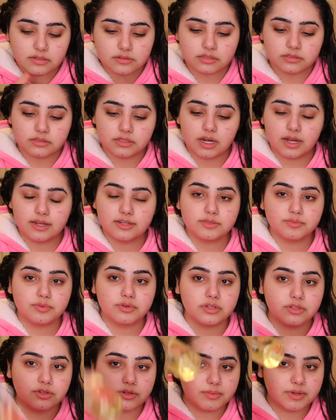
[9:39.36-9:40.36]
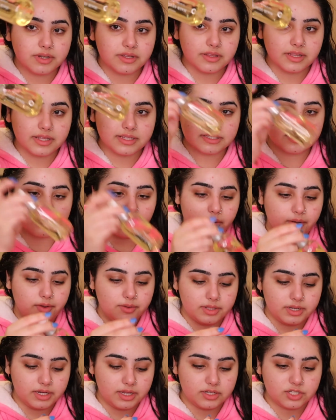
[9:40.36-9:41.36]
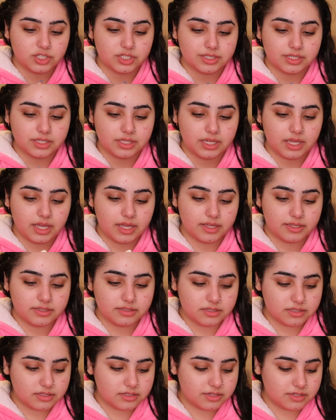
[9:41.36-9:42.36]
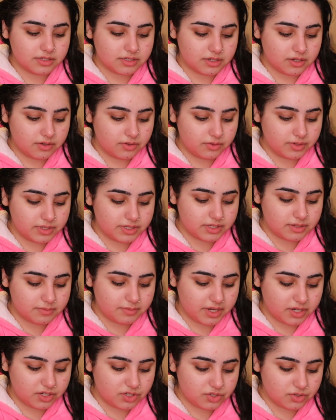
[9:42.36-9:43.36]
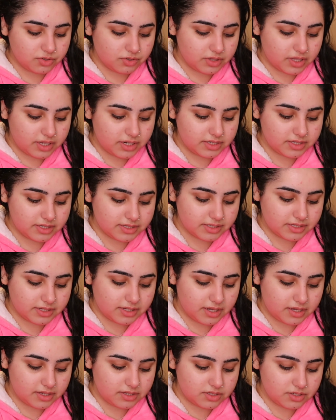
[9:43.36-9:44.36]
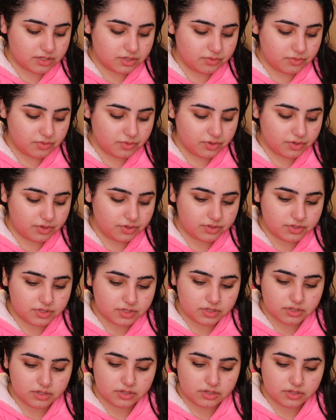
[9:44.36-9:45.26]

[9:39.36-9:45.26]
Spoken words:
And then I just put a little bit of this oil in it, just in the ends, just always to make sure that it doesn't get to the root.